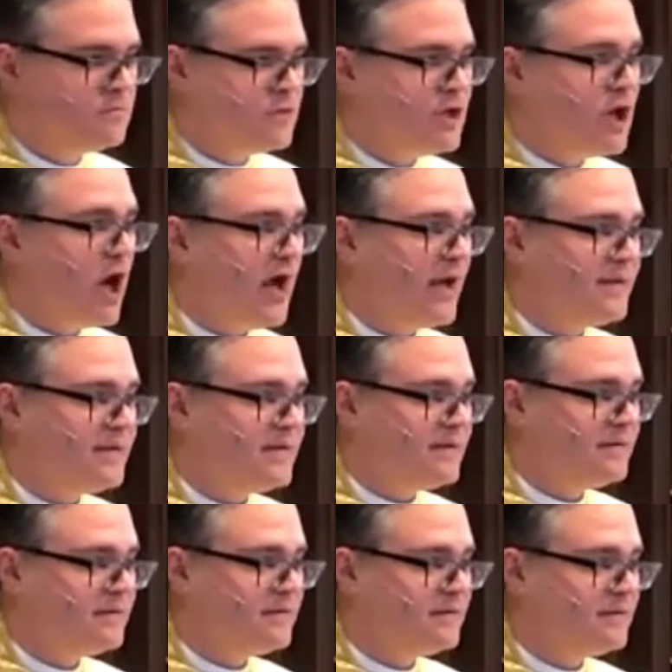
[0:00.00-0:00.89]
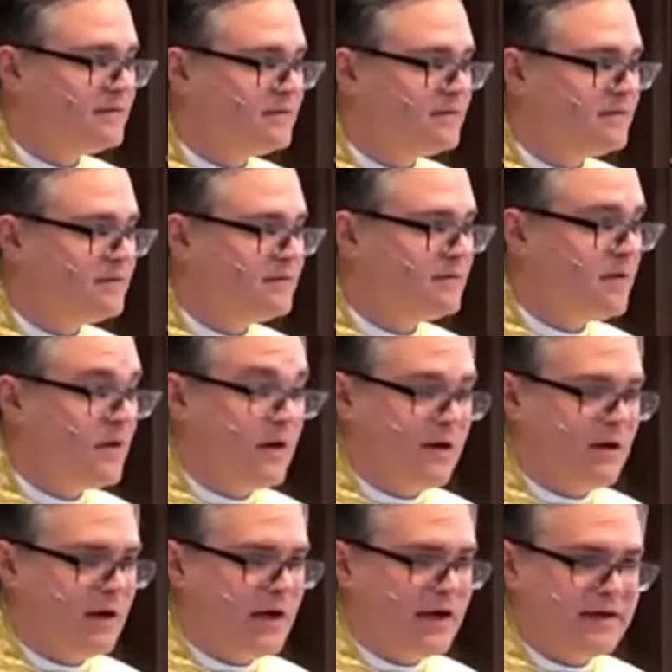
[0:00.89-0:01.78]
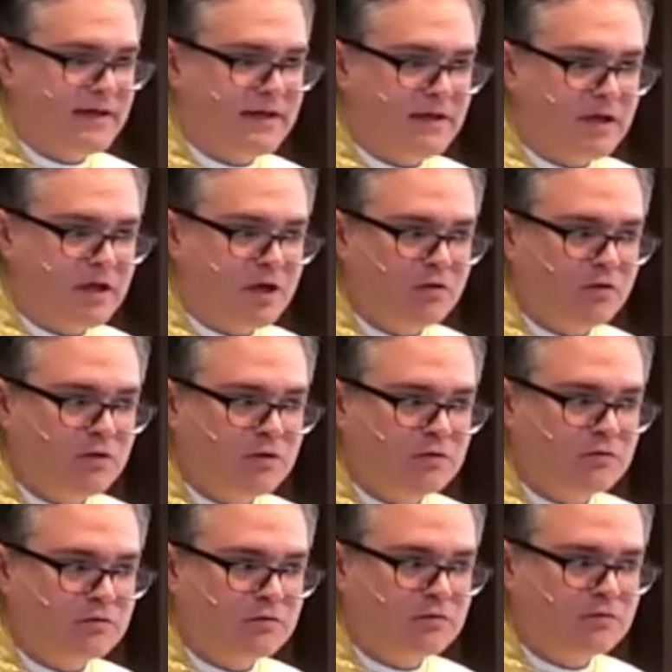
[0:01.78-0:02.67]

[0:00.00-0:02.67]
Not, I can hear you.